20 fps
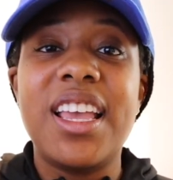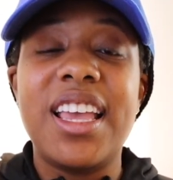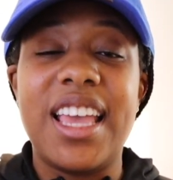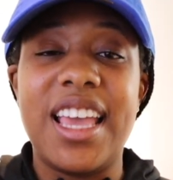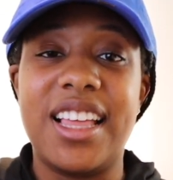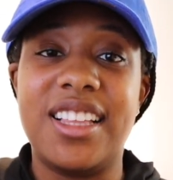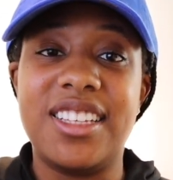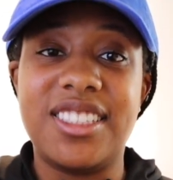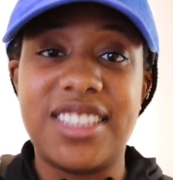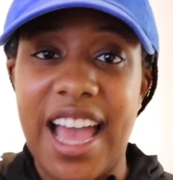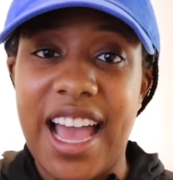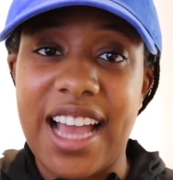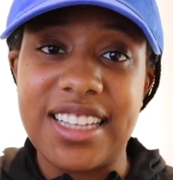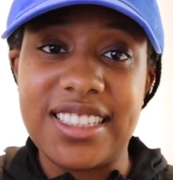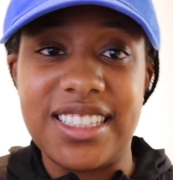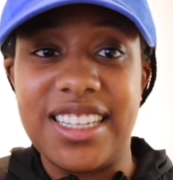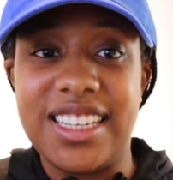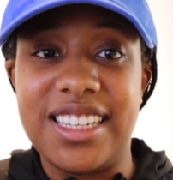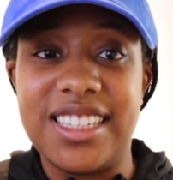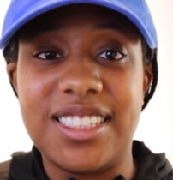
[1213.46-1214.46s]
English
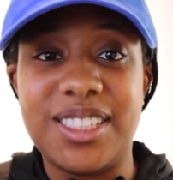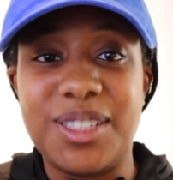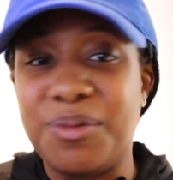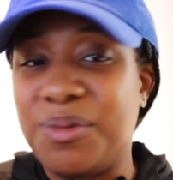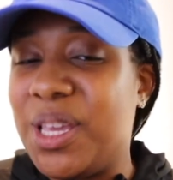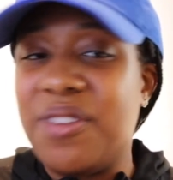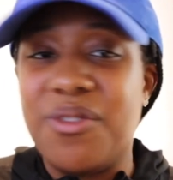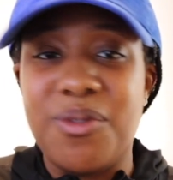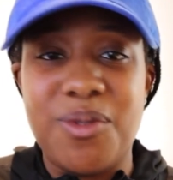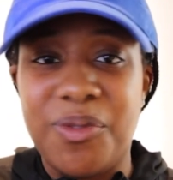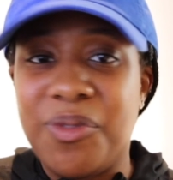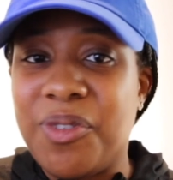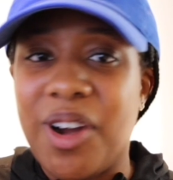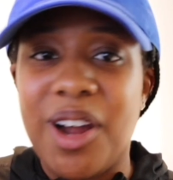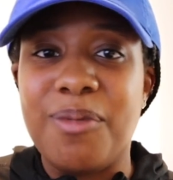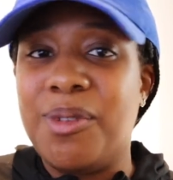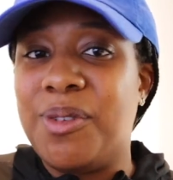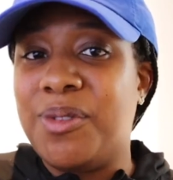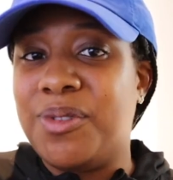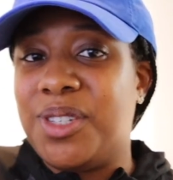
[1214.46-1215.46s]
accents. Even before
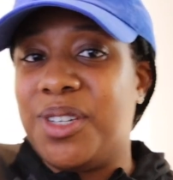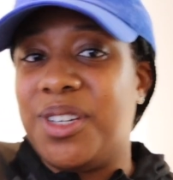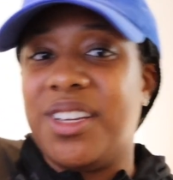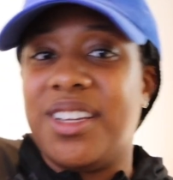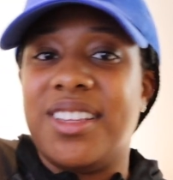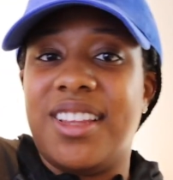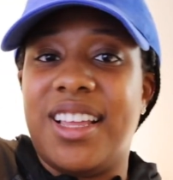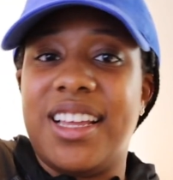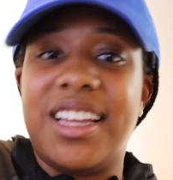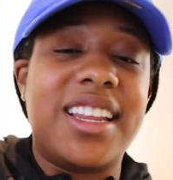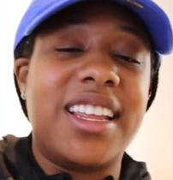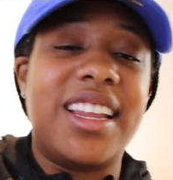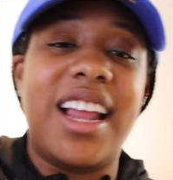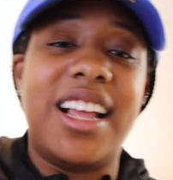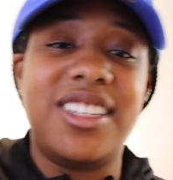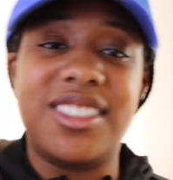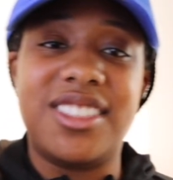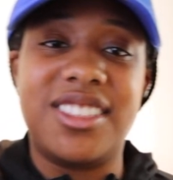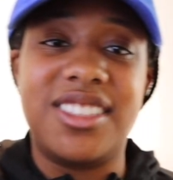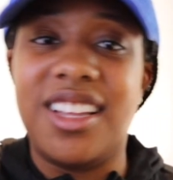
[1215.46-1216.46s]
I moved to London,
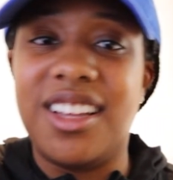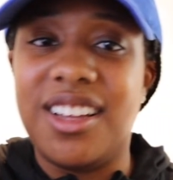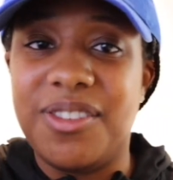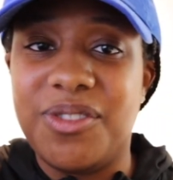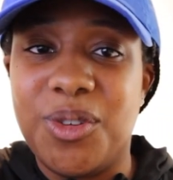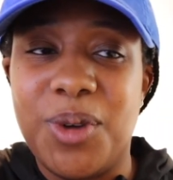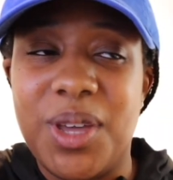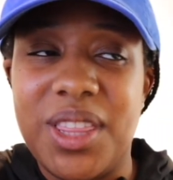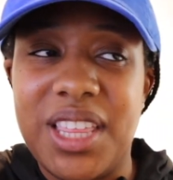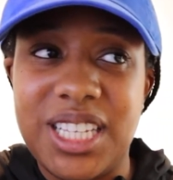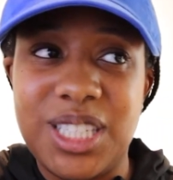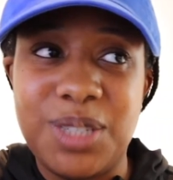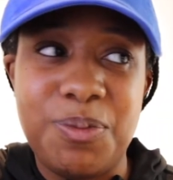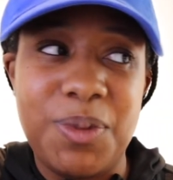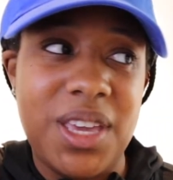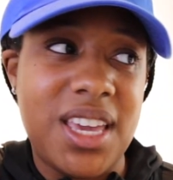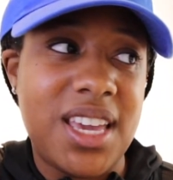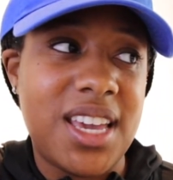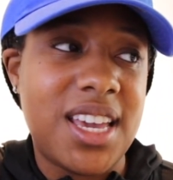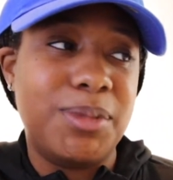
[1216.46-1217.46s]
I just love the way they
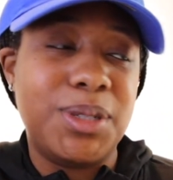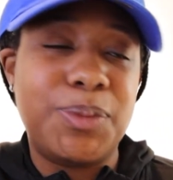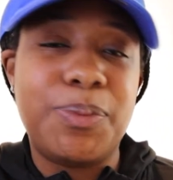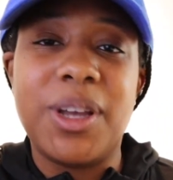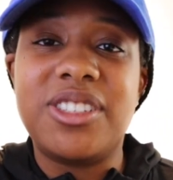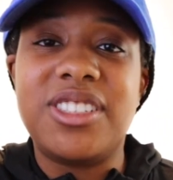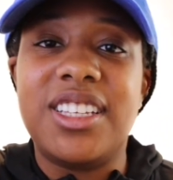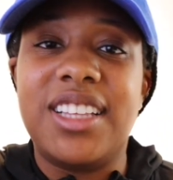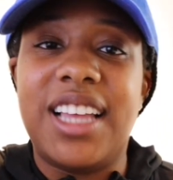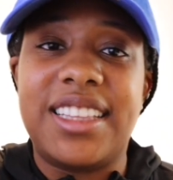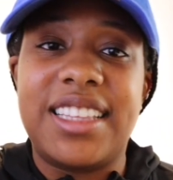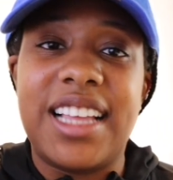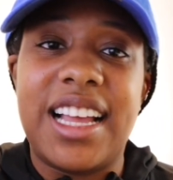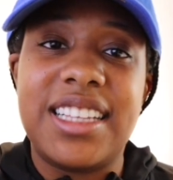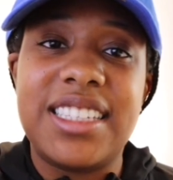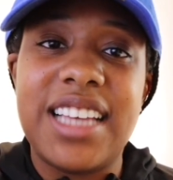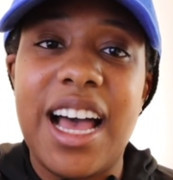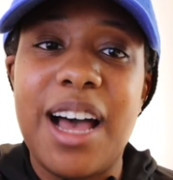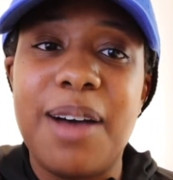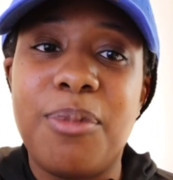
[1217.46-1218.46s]
speak, especially like
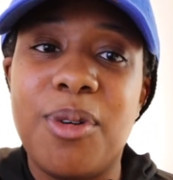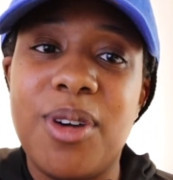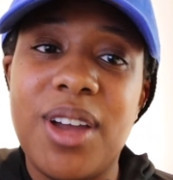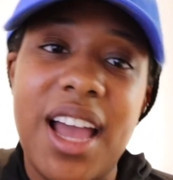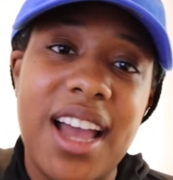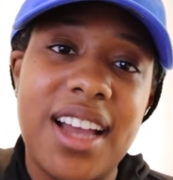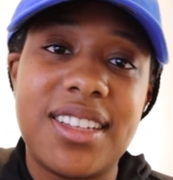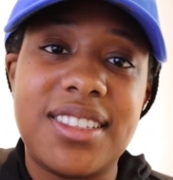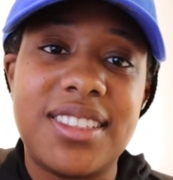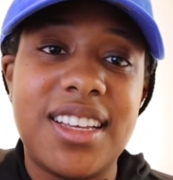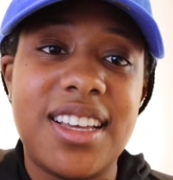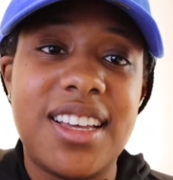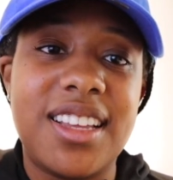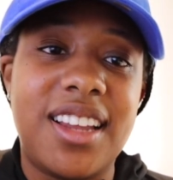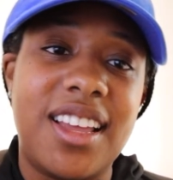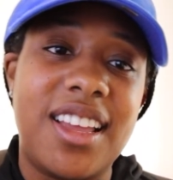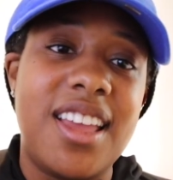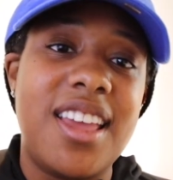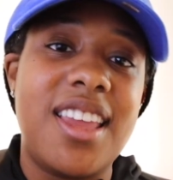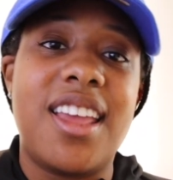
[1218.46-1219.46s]
that top boy accent,
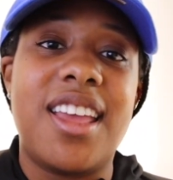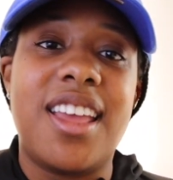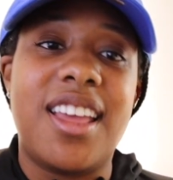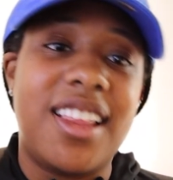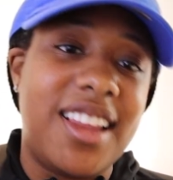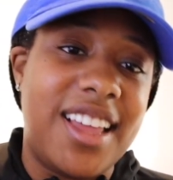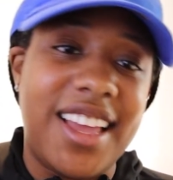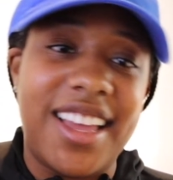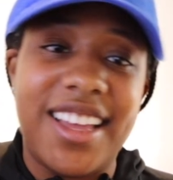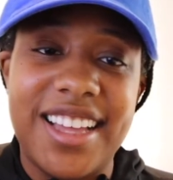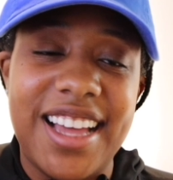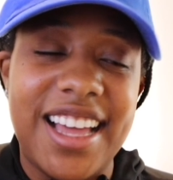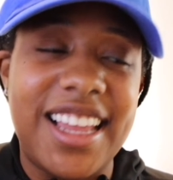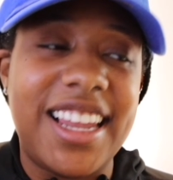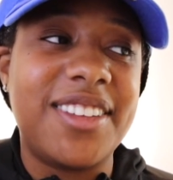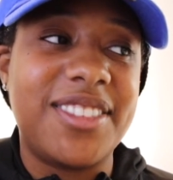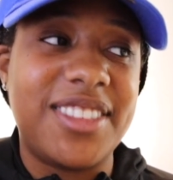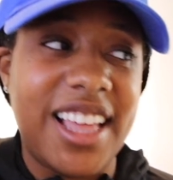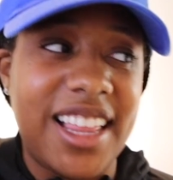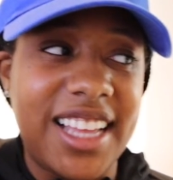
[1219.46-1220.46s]
like in it. Like I
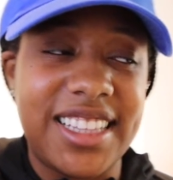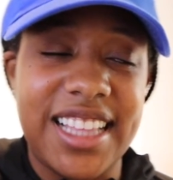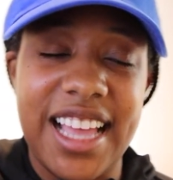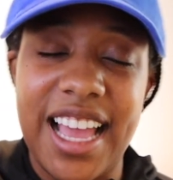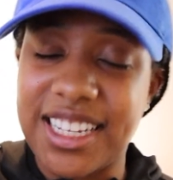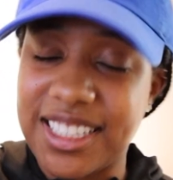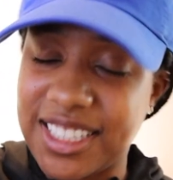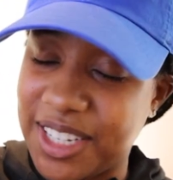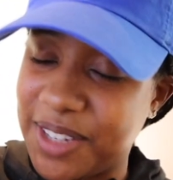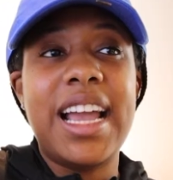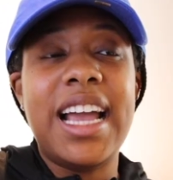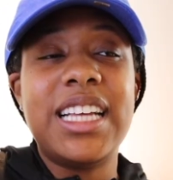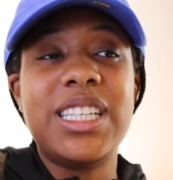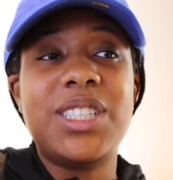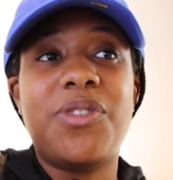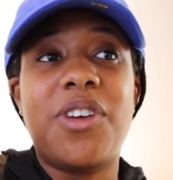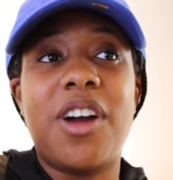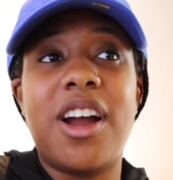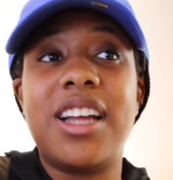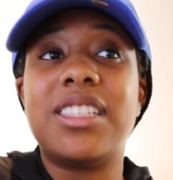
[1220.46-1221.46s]
like the accent.
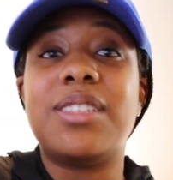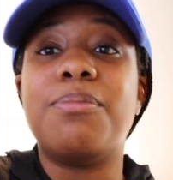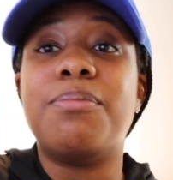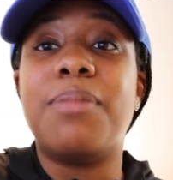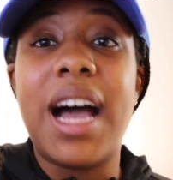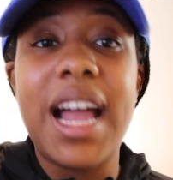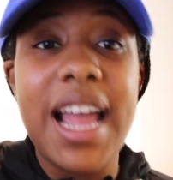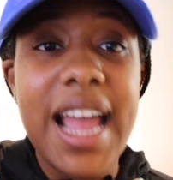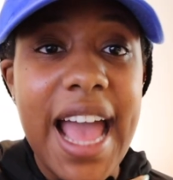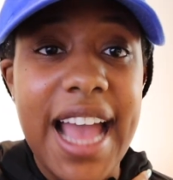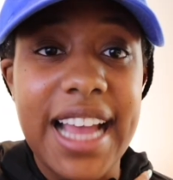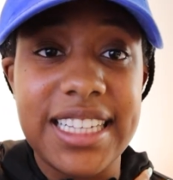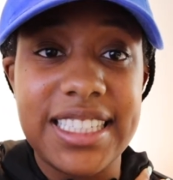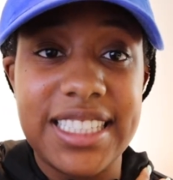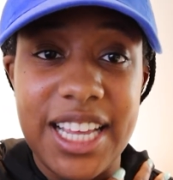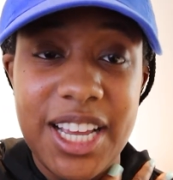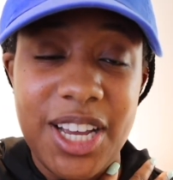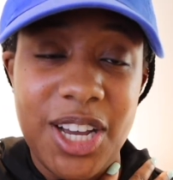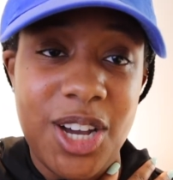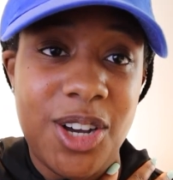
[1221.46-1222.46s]
As far as my
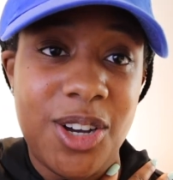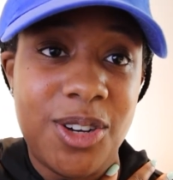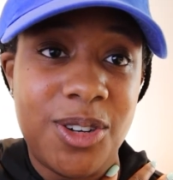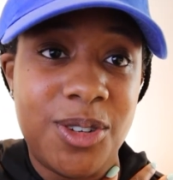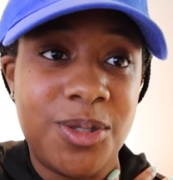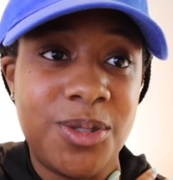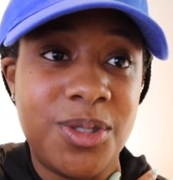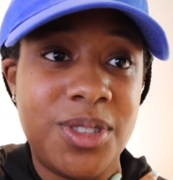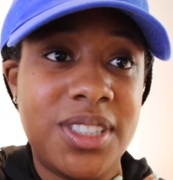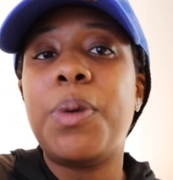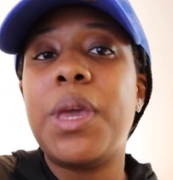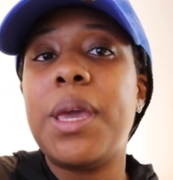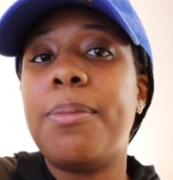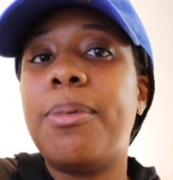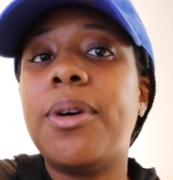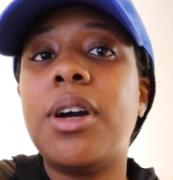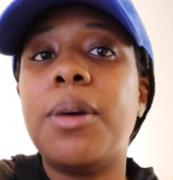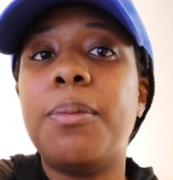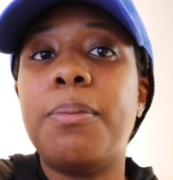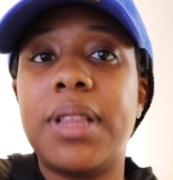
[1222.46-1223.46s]
accent goes,
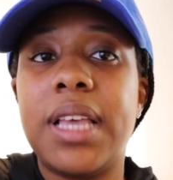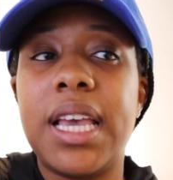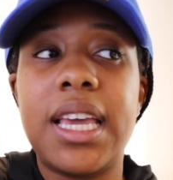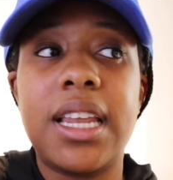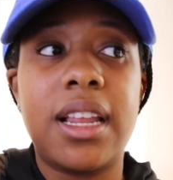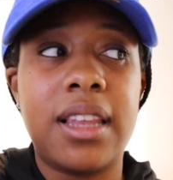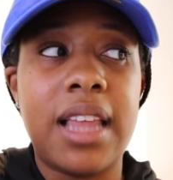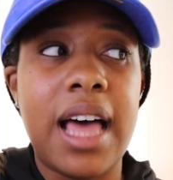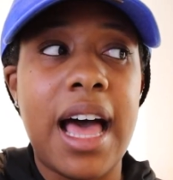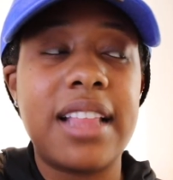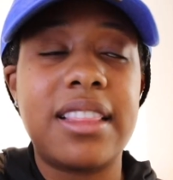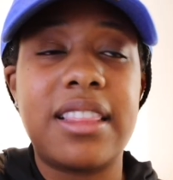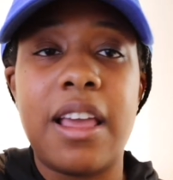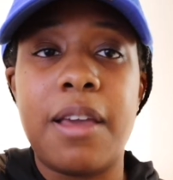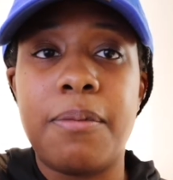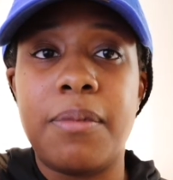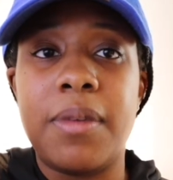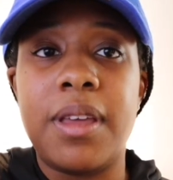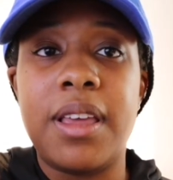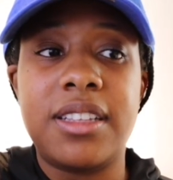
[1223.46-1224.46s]
people complain a lot
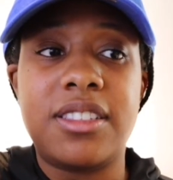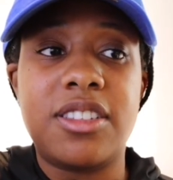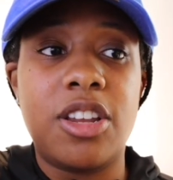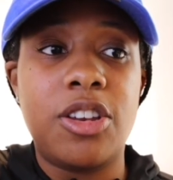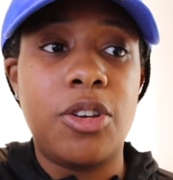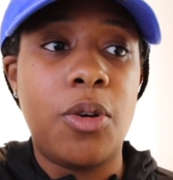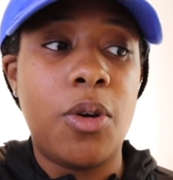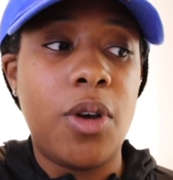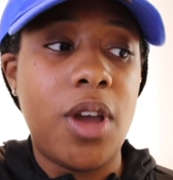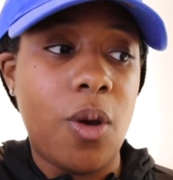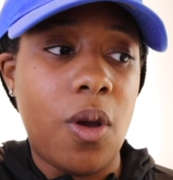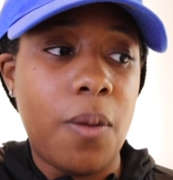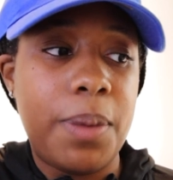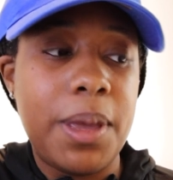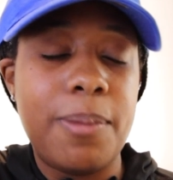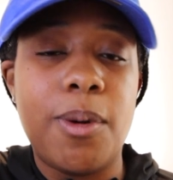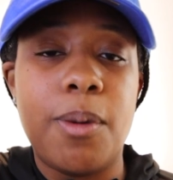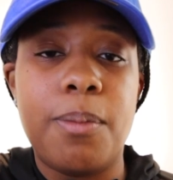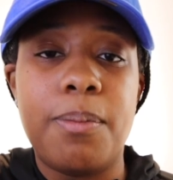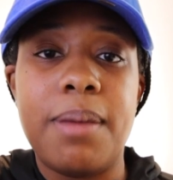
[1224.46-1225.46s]
that it's annoying when
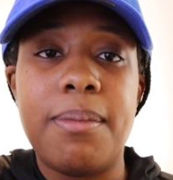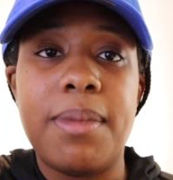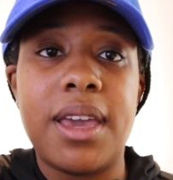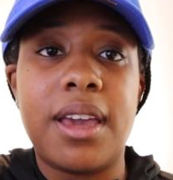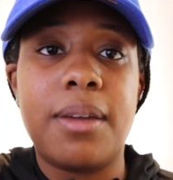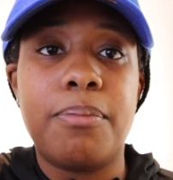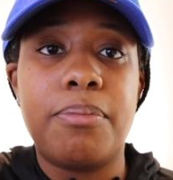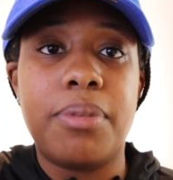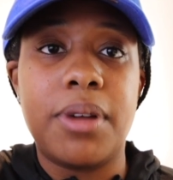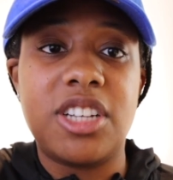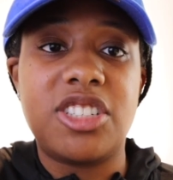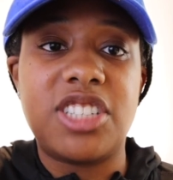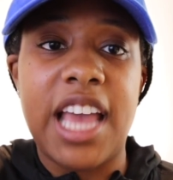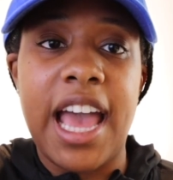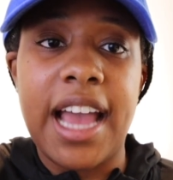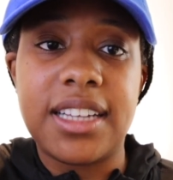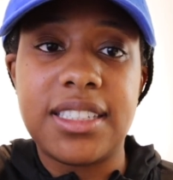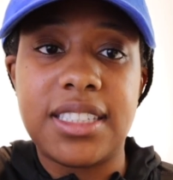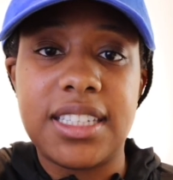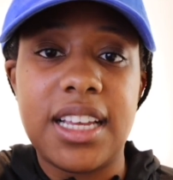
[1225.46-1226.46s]
people mimic British
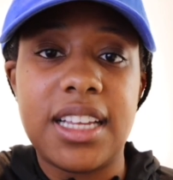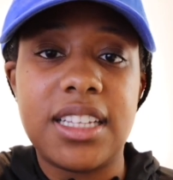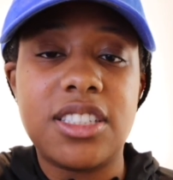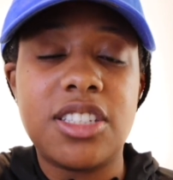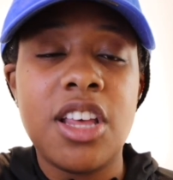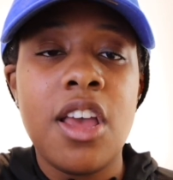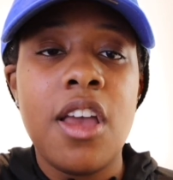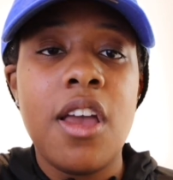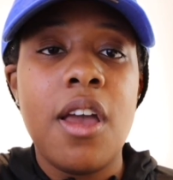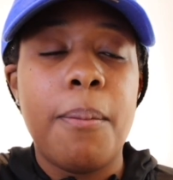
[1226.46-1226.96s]
accents.